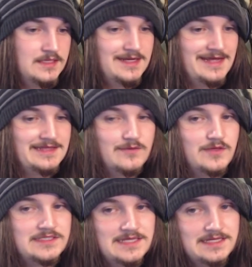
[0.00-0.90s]
and then
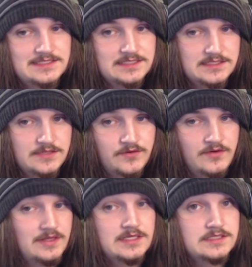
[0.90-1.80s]
once it gets to
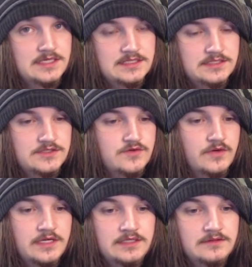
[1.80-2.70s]
0, it doesn't get
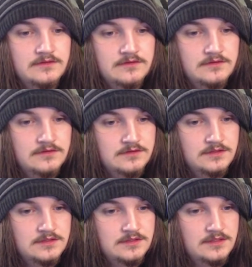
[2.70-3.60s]
destroyed.
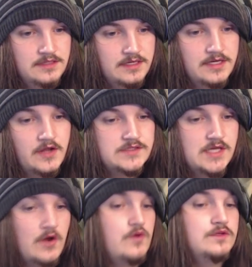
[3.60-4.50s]
It's
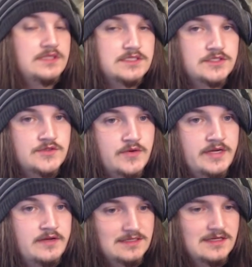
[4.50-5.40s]
only
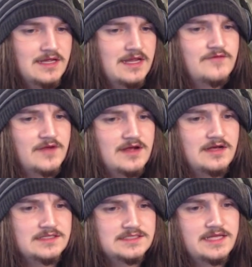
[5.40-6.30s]
destroyed if a
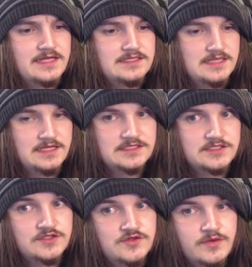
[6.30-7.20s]
card states it's
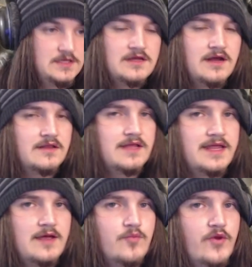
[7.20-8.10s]
destroyed, kind of like
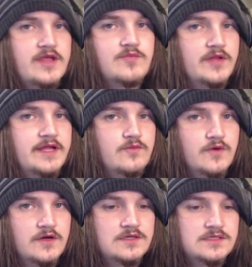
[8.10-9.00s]
how Break Blade
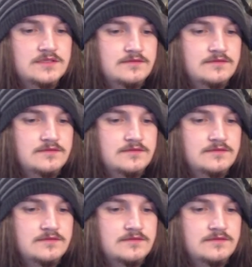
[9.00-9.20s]
works.